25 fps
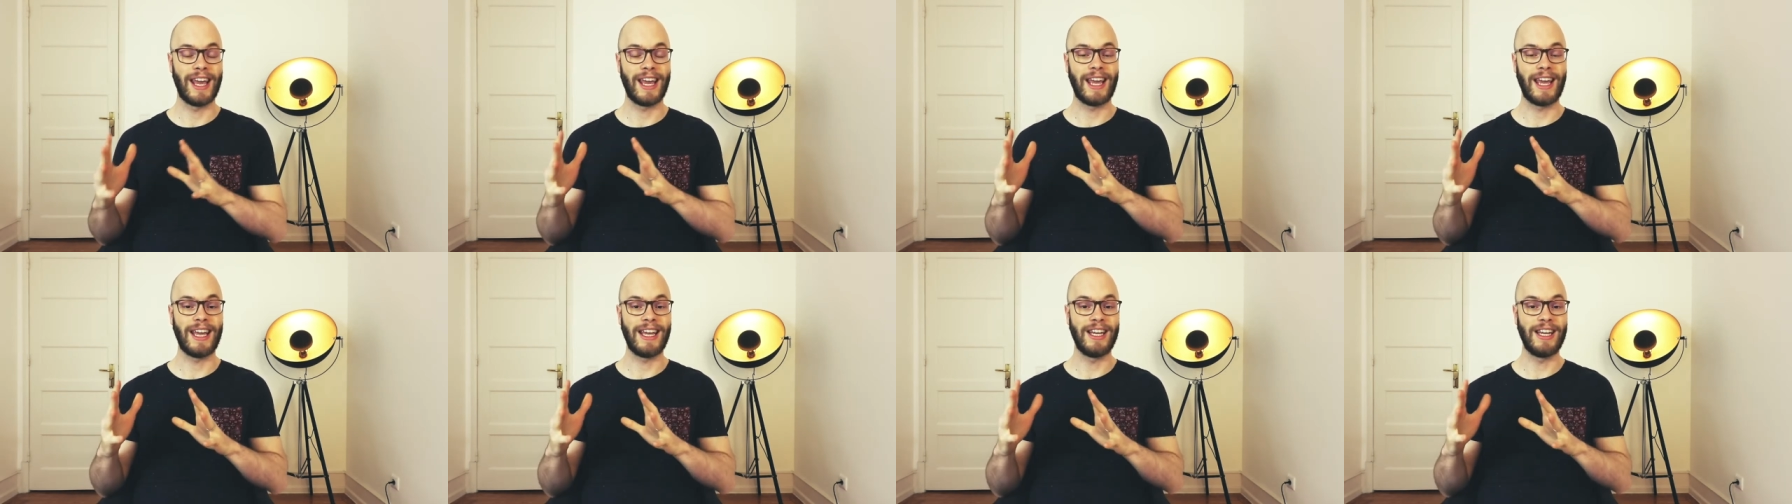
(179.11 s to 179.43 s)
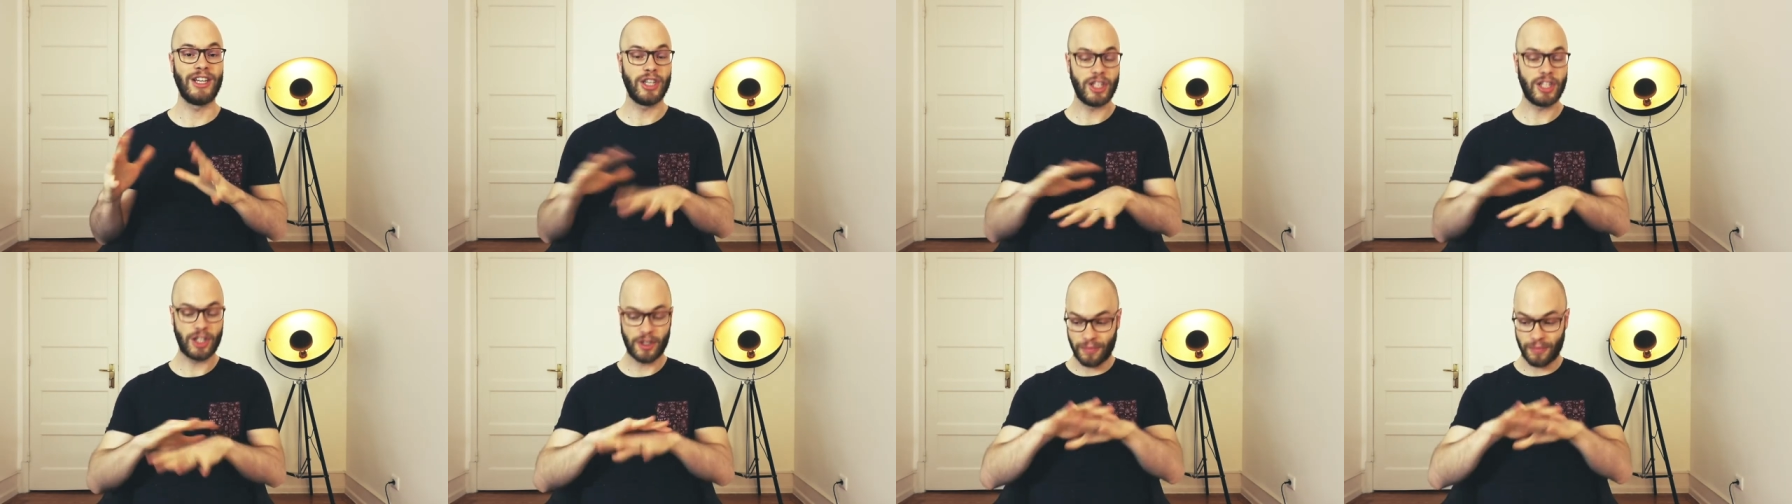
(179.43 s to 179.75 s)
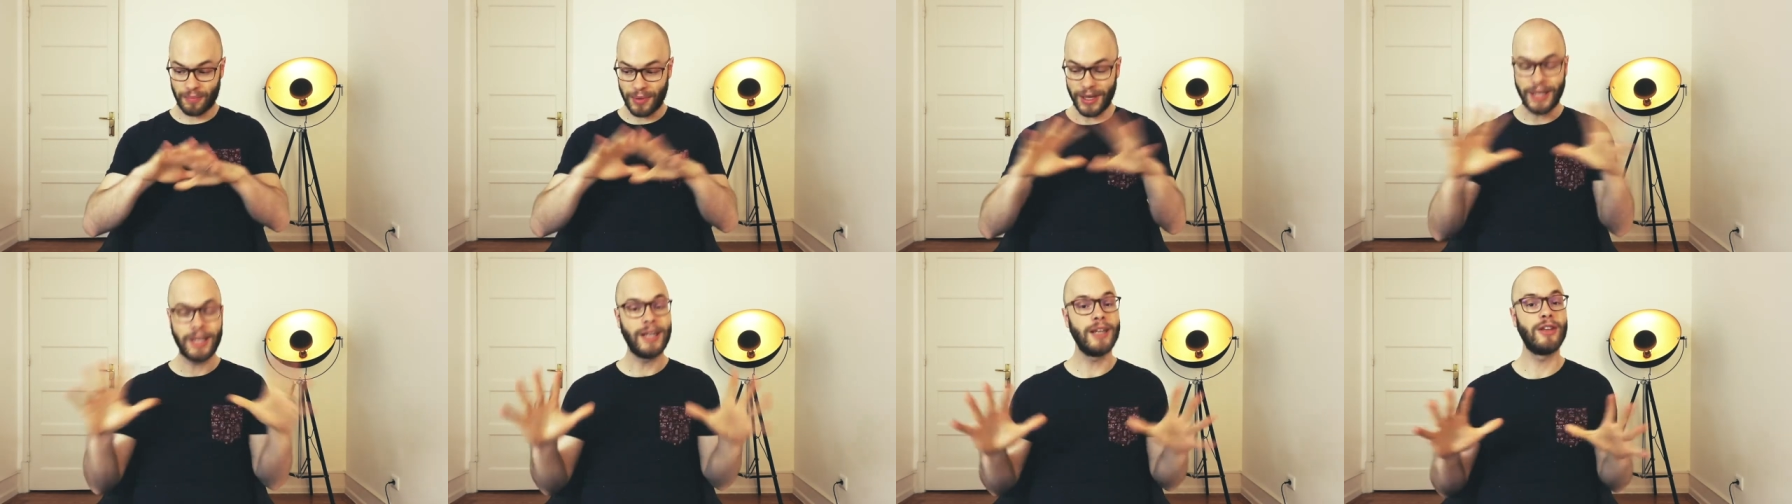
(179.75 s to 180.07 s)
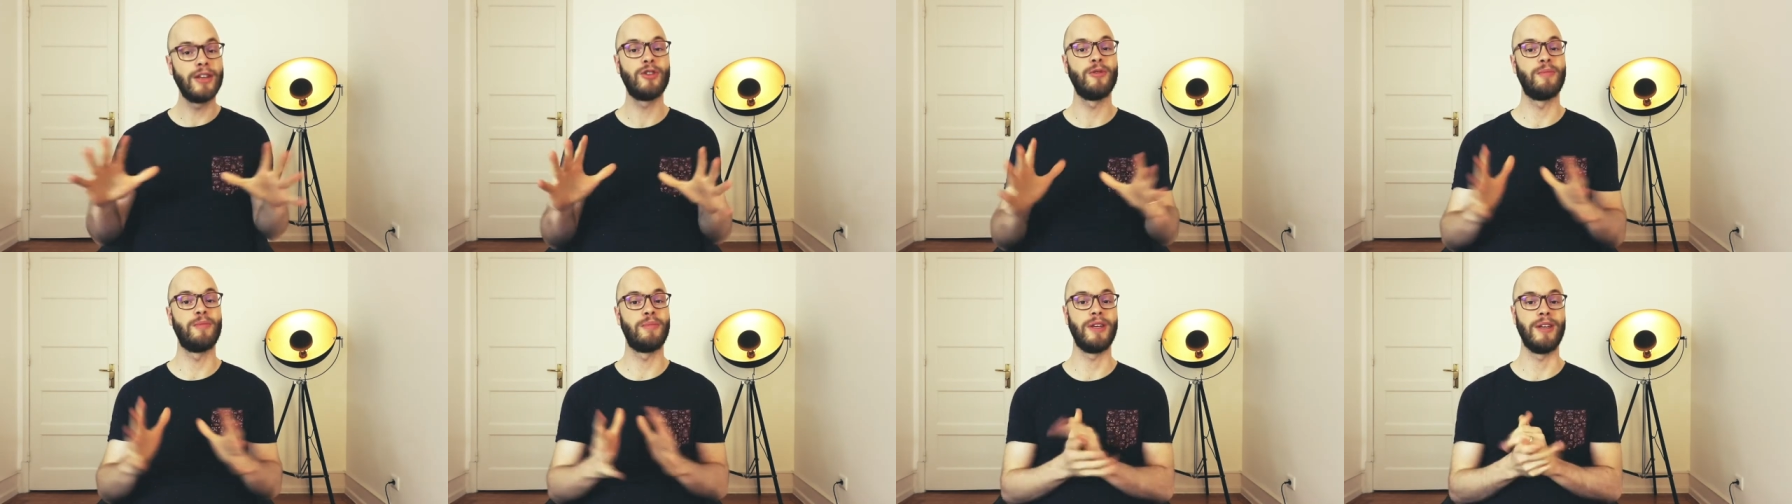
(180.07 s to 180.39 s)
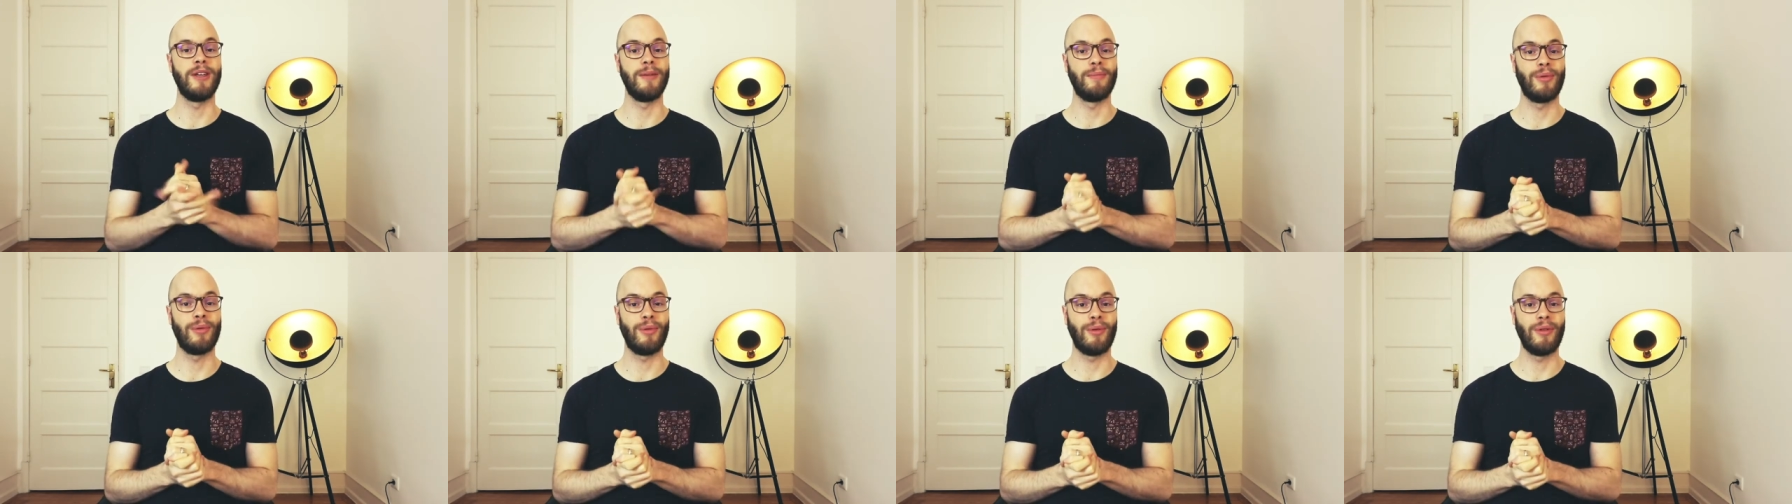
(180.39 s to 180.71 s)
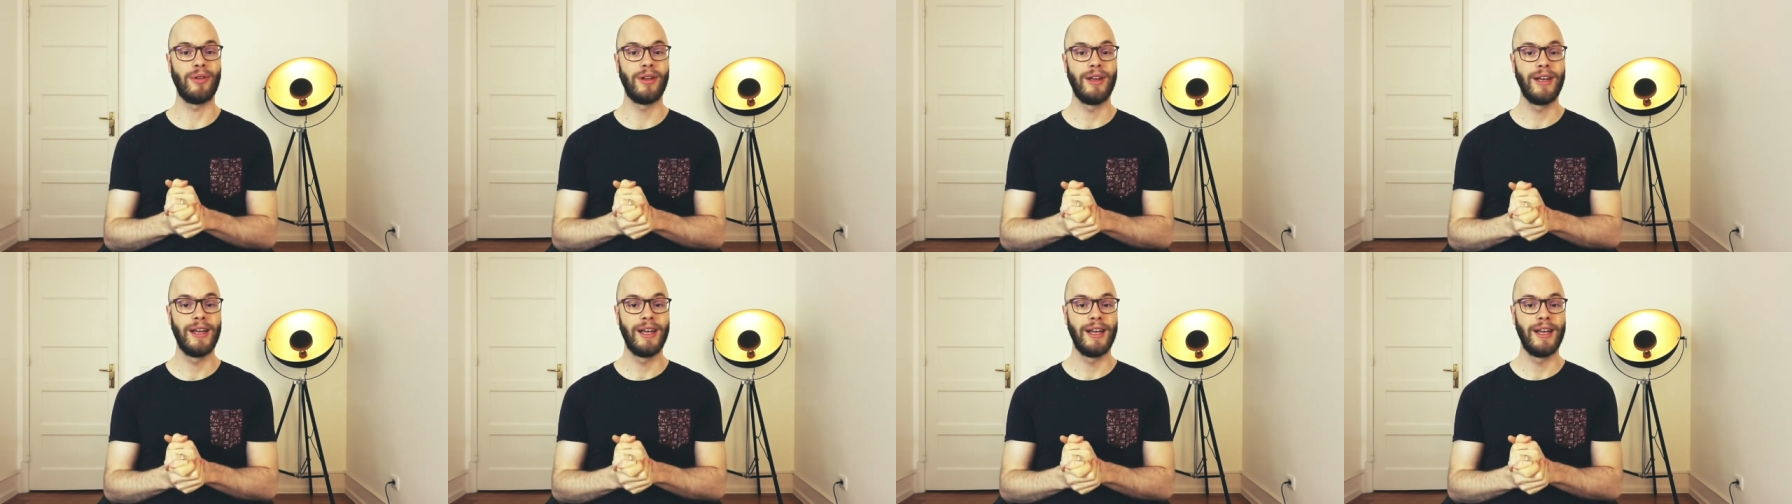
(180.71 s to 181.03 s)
and just speaking to people.